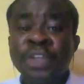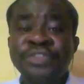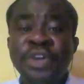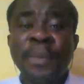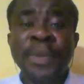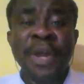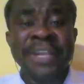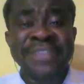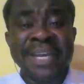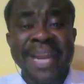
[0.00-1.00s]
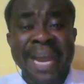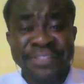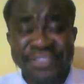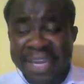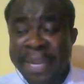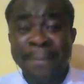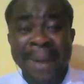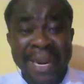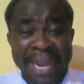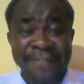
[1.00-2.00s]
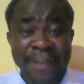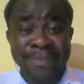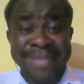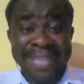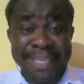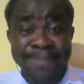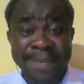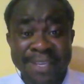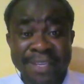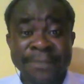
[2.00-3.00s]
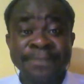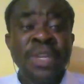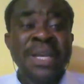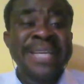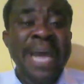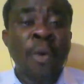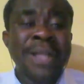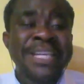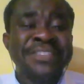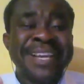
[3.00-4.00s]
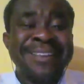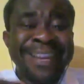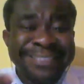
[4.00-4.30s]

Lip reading: So we know the standard has said in paragraph 30B that what is the